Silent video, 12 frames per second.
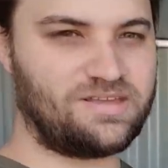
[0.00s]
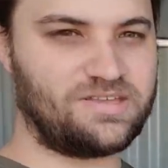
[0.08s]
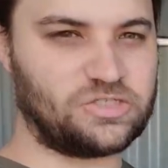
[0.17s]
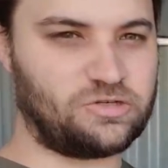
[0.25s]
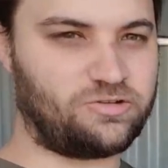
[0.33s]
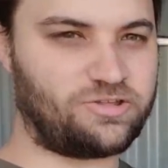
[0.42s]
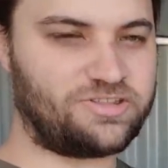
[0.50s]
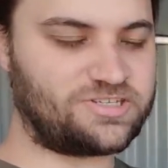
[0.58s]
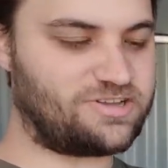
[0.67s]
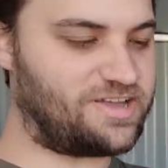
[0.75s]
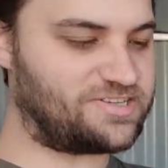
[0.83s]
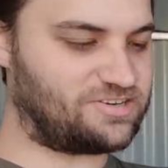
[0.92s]
so although this
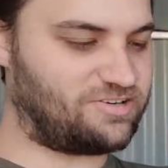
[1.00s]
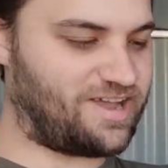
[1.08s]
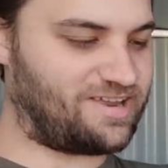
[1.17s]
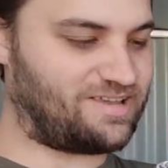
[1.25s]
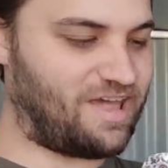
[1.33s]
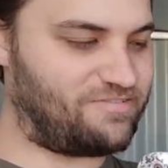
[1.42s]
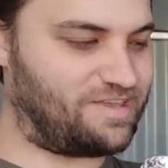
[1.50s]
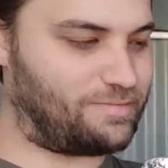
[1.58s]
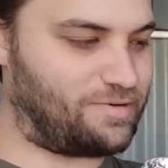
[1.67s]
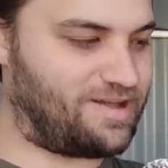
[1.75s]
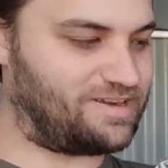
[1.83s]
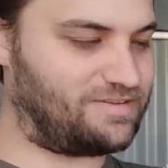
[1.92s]
guy isn't great, having him
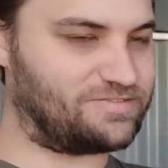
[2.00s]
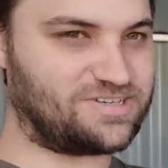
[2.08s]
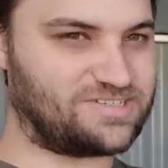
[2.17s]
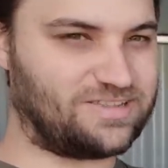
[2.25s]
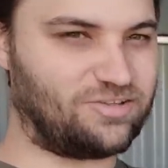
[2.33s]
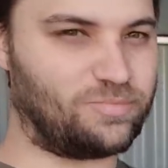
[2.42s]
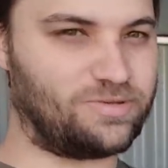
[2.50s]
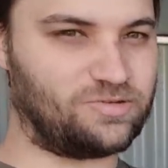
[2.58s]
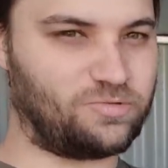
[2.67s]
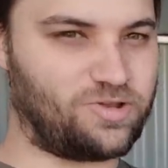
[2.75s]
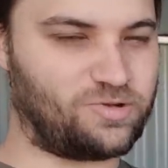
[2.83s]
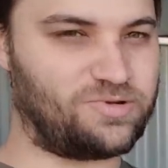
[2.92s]
around gives us a little bit to
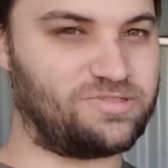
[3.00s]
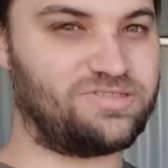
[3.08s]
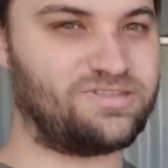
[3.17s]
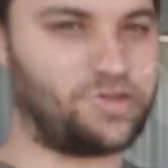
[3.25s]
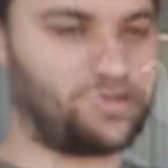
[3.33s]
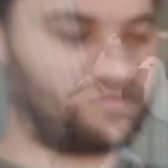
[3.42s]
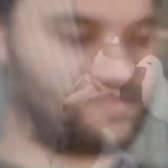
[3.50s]
work with going